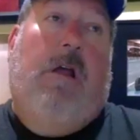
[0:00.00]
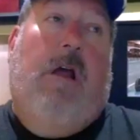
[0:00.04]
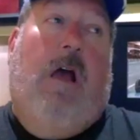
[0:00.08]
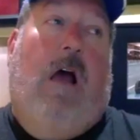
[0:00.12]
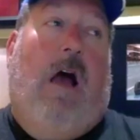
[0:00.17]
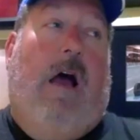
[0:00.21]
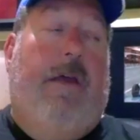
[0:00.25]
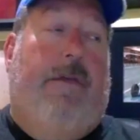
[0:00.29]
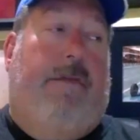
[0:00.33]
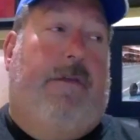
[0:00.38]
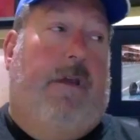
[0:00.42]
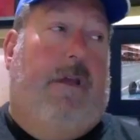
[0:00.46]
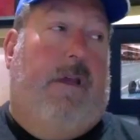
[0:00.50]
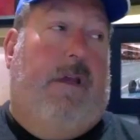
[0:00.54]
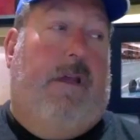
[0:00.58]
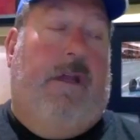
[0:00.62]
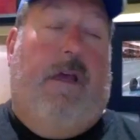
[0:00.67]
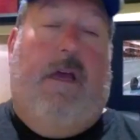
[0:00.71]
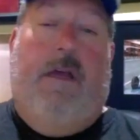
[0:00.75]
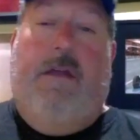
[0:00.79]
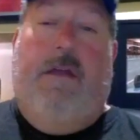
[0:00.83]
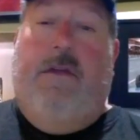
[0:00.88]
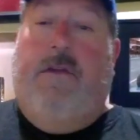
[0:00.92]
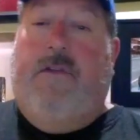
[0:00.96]
I think in
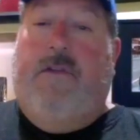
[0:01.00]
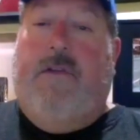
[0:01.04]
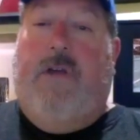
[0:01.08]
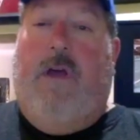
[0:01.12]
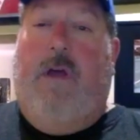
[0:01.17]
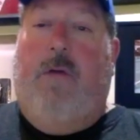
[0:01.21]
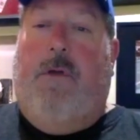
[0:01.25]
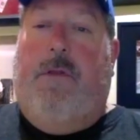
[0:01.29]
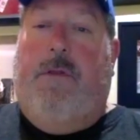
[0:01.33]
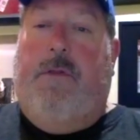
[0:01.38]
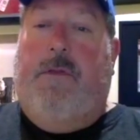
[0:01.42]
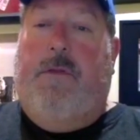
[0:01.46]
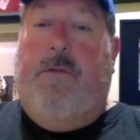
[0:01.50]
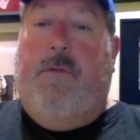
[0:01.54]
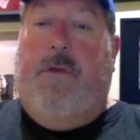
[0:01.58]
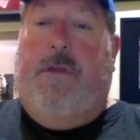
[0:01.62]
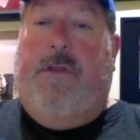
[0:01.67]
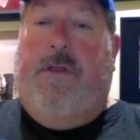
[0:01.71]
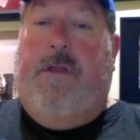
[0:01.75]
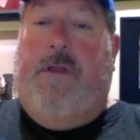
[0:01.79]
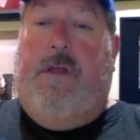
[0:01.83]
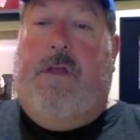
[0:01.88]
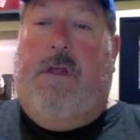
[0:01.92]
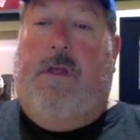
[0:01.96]
hindsight, with
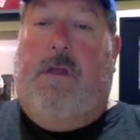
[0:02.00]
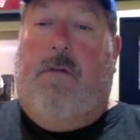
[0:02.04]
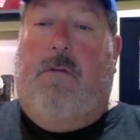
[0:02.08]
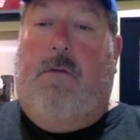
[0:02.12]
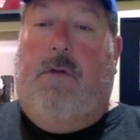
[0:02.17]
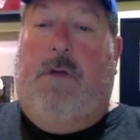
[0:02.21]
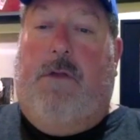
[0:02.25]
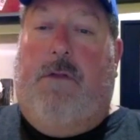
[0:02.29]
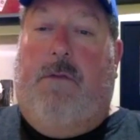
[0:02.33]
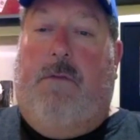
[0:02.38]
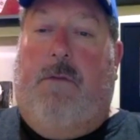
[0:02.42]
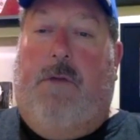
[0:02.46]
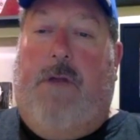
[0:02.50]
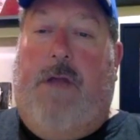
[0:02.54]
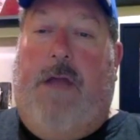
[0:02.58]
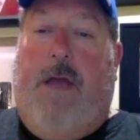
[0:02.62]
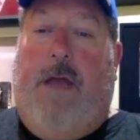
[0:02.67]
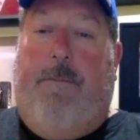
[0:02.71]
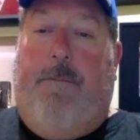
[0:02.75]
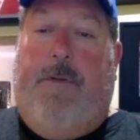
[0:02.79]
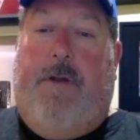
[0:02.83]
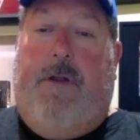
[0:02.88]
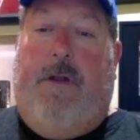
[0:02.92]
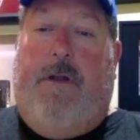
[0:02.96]
what
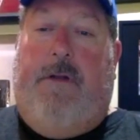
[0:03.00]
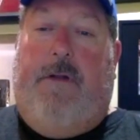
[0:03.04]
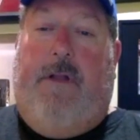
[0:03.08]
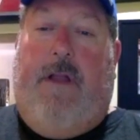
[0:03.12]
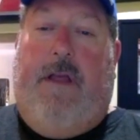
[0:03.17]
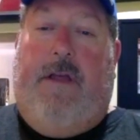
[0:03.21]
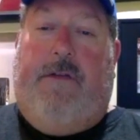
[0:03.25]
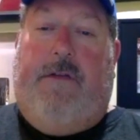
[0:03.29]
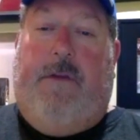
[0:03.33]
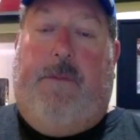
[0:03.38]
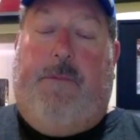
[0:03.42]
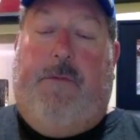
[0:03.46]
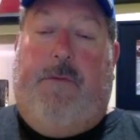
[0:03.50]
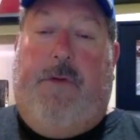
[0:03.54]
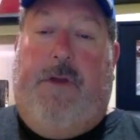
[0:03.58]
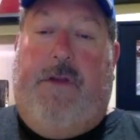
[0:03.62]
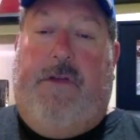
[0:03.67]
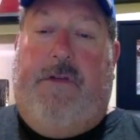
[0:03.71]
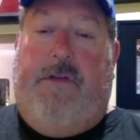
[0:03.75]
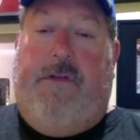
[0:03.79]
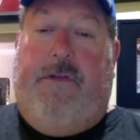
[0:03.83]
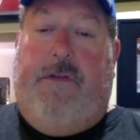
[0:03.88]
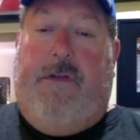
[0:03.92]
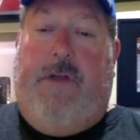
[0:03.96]
happened in the last couple of
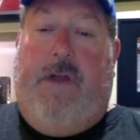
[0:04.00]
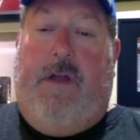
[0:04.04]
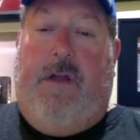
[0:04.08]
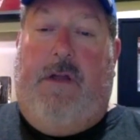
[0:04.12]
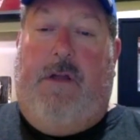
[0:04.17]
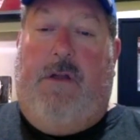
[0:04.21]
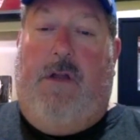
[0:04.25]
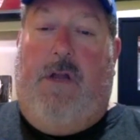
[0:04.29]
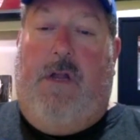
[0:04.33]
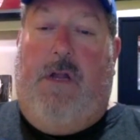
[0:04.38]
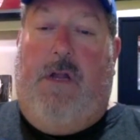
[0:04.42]
races and